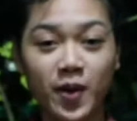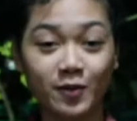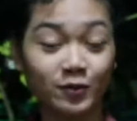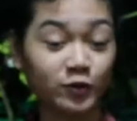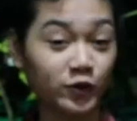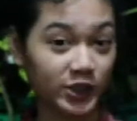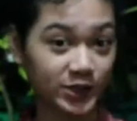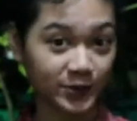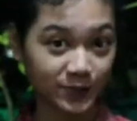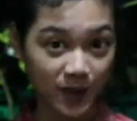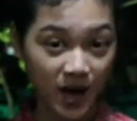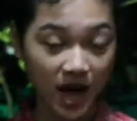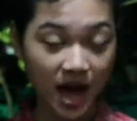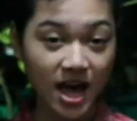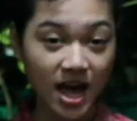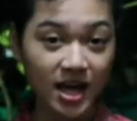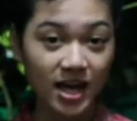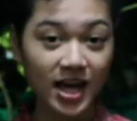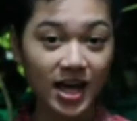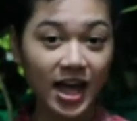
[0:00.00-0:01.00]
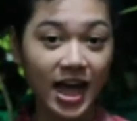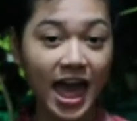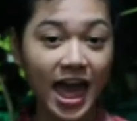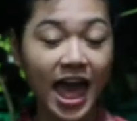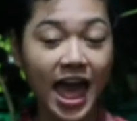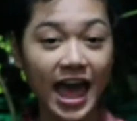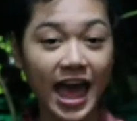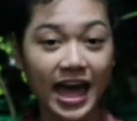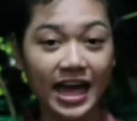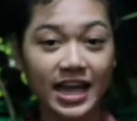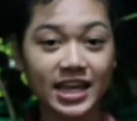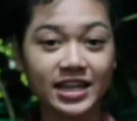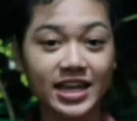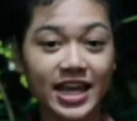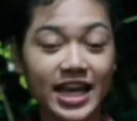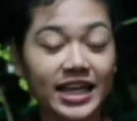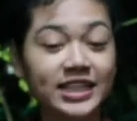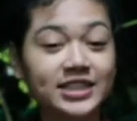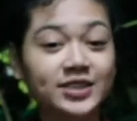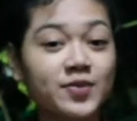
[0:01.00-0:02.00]
Memisma and
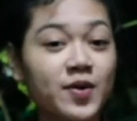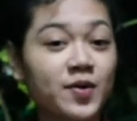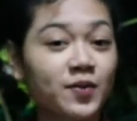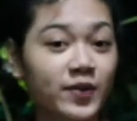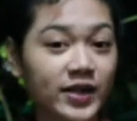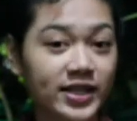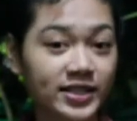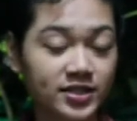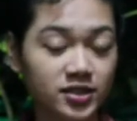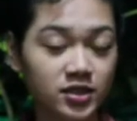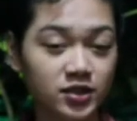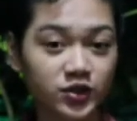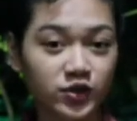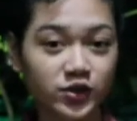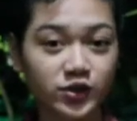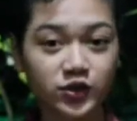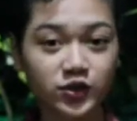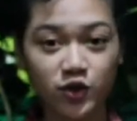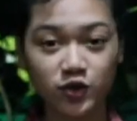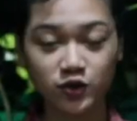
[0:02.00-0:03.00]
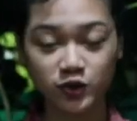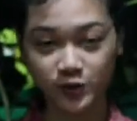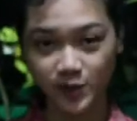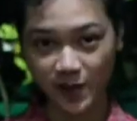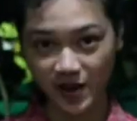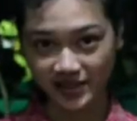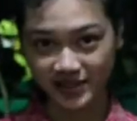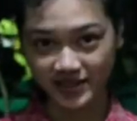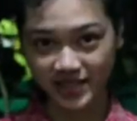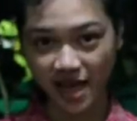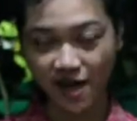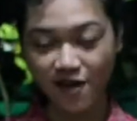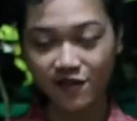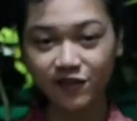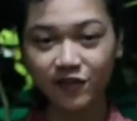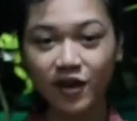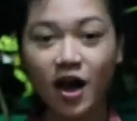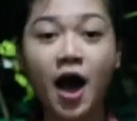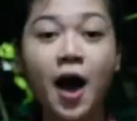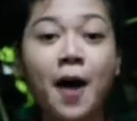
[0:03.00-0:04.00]
it's my pleasure to introduce
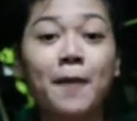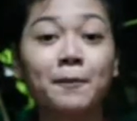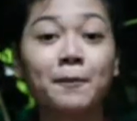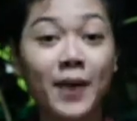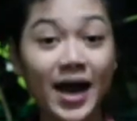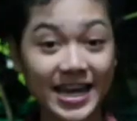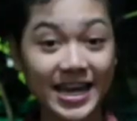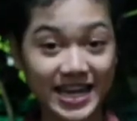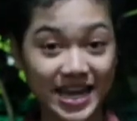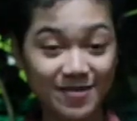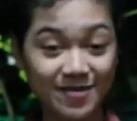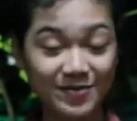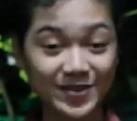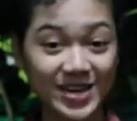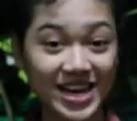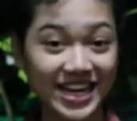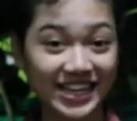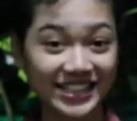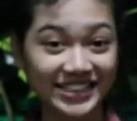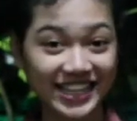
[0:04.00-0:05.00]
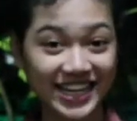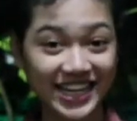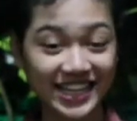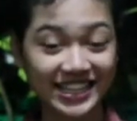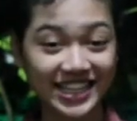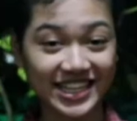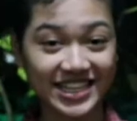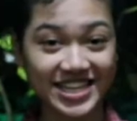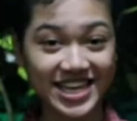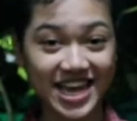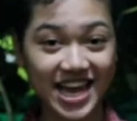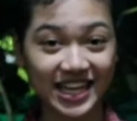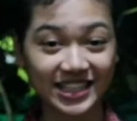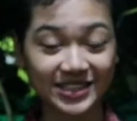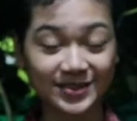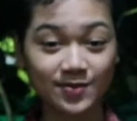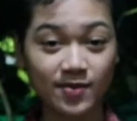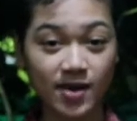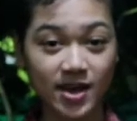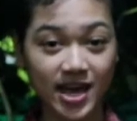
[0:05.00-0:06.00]
myself. My name is Clarisha Nathania
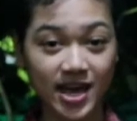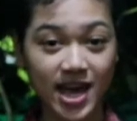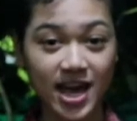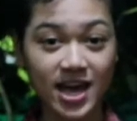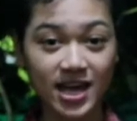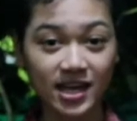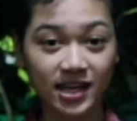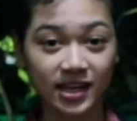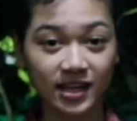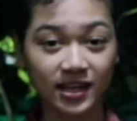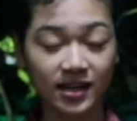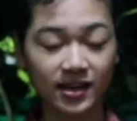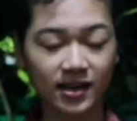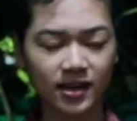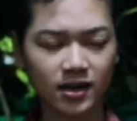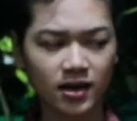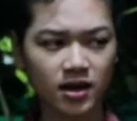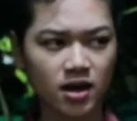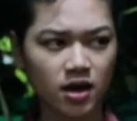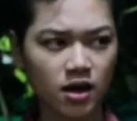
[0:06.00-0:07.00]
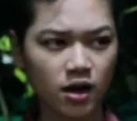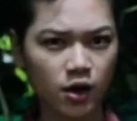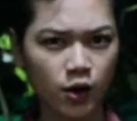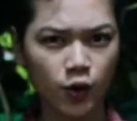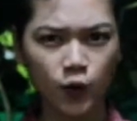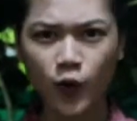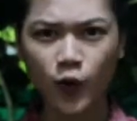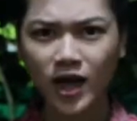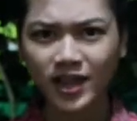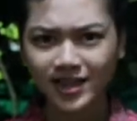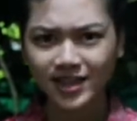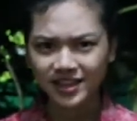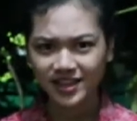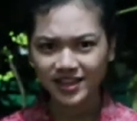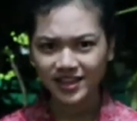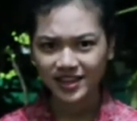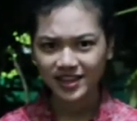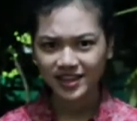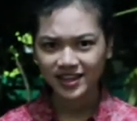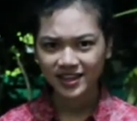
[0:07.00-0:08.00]
SBY. What?
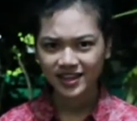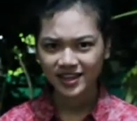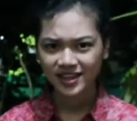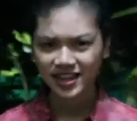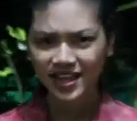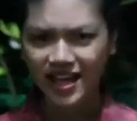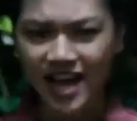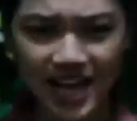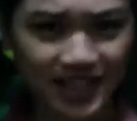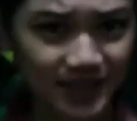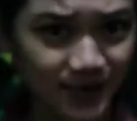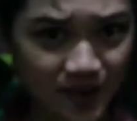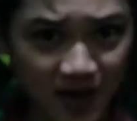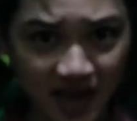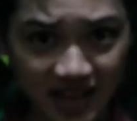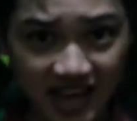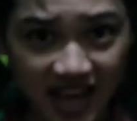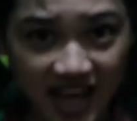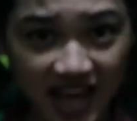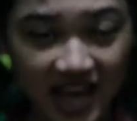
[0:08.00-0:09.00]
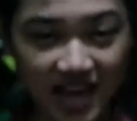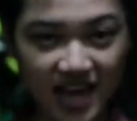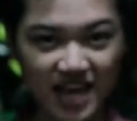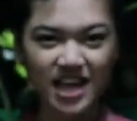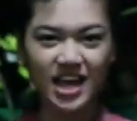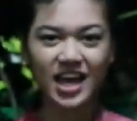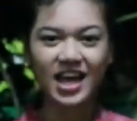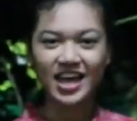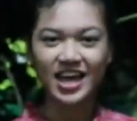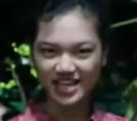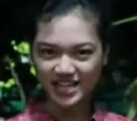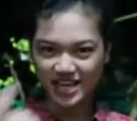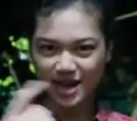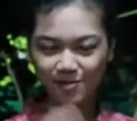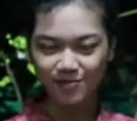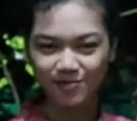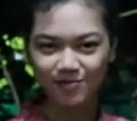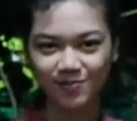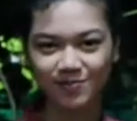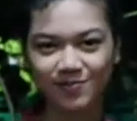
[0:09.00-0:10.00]
SBY?
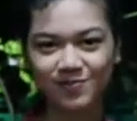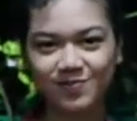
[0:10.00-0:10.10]
Yup.